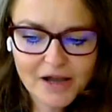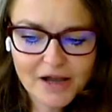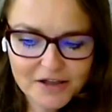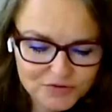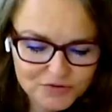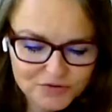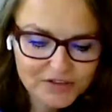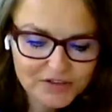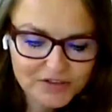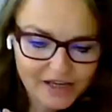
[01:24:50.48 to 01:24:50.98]

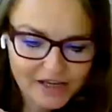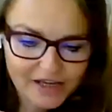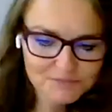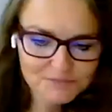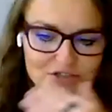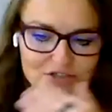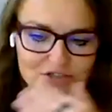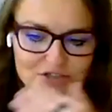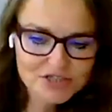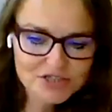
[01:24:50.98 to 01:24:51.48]
again mention,
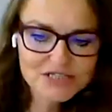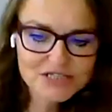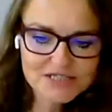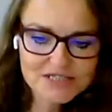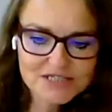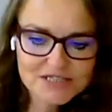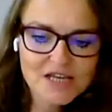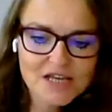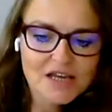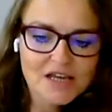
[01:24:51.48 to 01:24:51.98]
it's
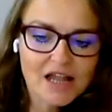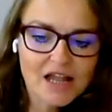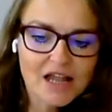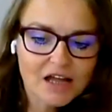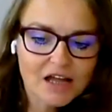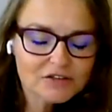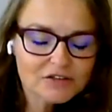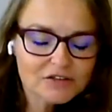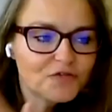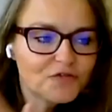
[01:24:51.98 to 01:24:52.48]
a lot of
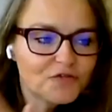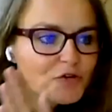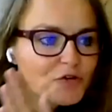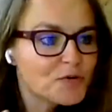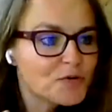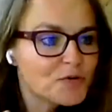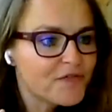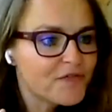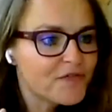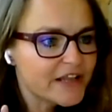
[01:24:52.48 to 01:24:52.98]
for
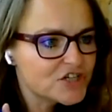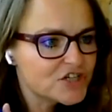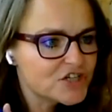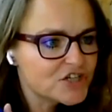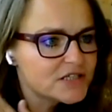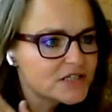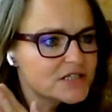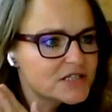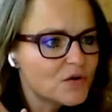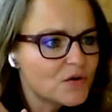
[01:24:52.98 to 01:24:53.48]
prevention.
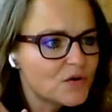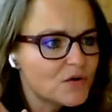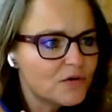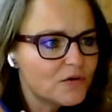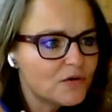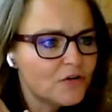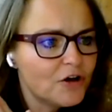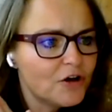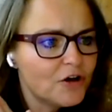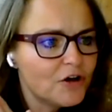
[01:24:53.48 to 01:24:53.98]
So
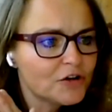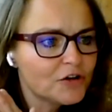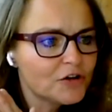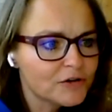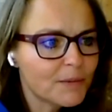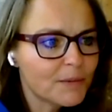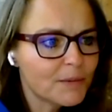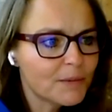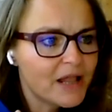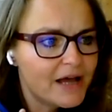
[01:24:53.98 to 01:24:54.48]
it would
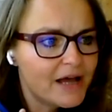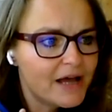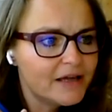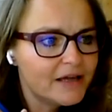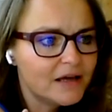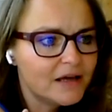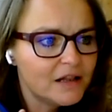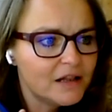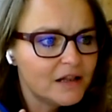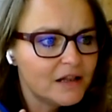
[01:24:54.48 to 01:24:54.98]
apply a
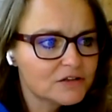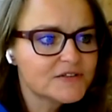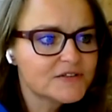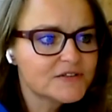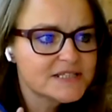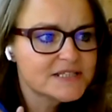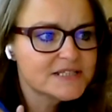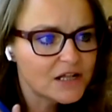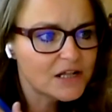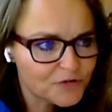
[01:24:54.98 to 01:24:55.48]
lot of the
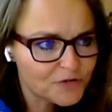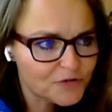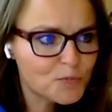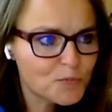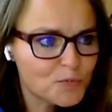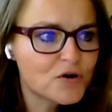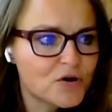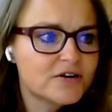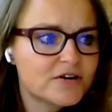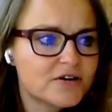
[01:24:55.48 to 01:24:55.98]

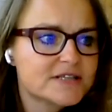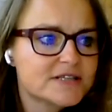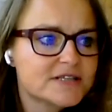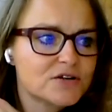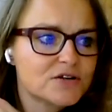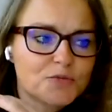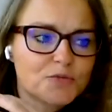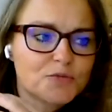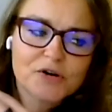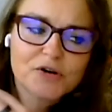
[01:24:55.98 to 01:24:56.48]
self-reports or
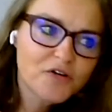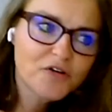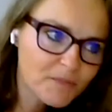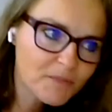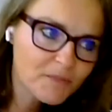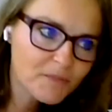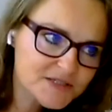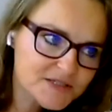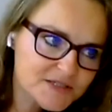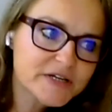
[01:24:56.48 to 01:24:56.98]

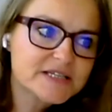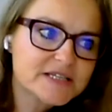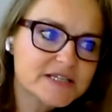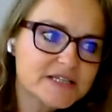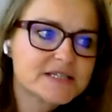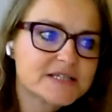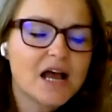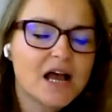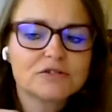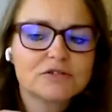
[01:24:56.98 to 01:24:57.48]
performance-based
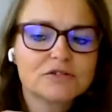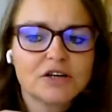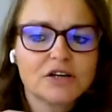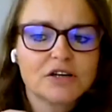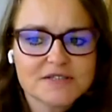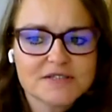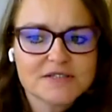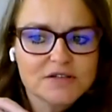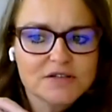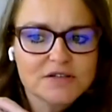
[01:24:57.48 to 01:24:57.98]
outcomes
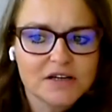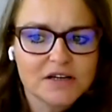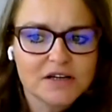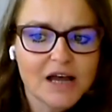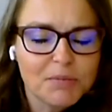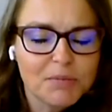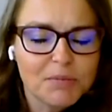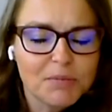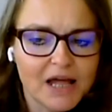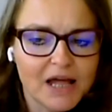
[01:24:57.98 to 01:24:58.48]

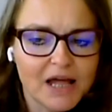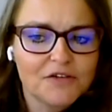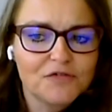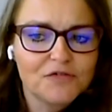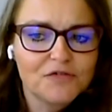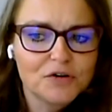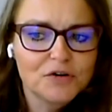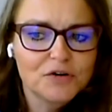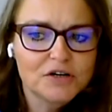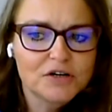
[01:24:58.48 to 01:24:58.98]
apply
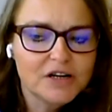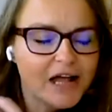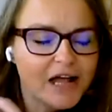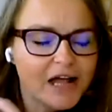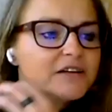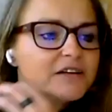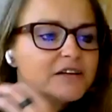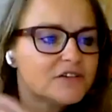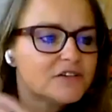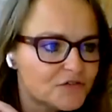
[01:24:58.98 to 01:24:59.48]
for healthy
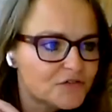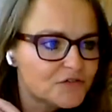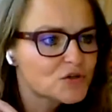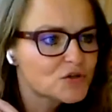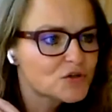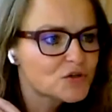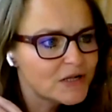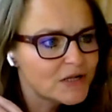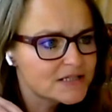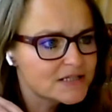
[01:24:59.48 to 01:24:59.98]

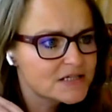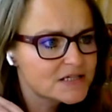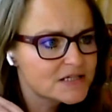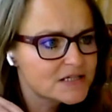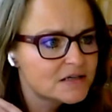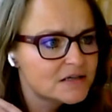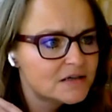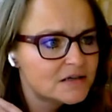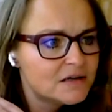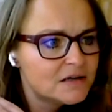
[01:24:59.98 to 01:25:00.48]
individuals.
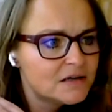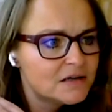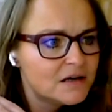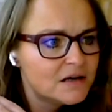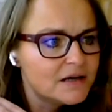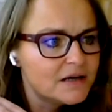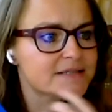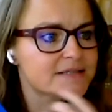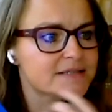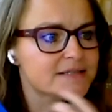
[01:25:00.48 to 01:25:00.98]

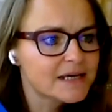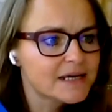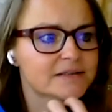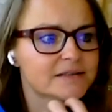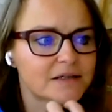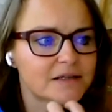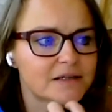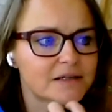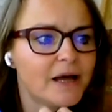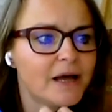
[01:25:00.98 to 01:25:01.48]
It's like,
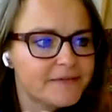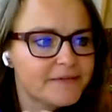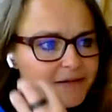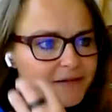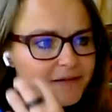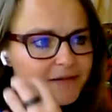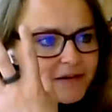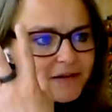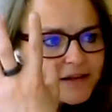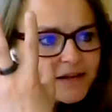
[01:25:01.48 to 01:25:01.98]
and
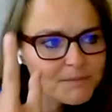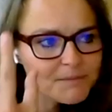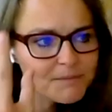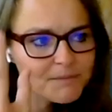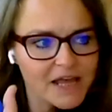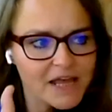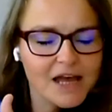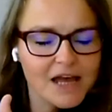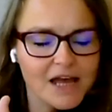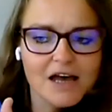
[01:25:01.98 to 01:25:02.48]
then they may
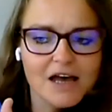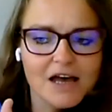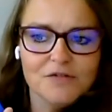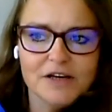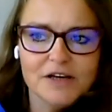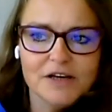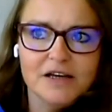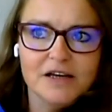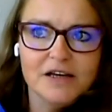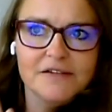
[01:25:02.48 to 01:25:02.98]
have a
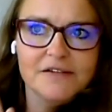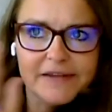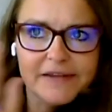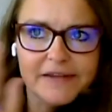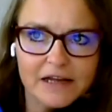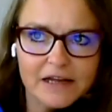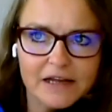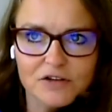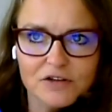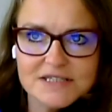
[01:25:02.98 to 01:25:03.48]

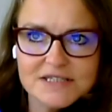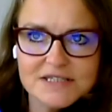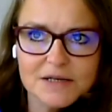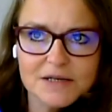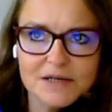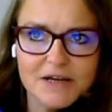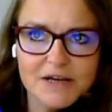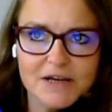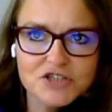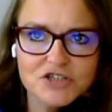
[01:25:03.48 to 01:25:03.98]
diagnostic
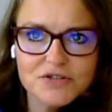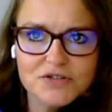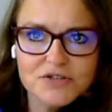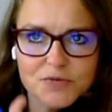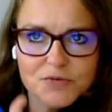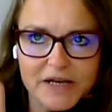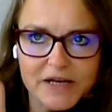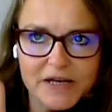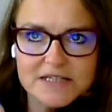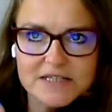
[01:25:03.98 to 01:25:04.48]
measure. So
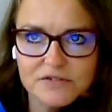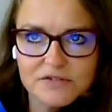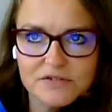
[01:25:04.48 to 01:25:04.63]
based on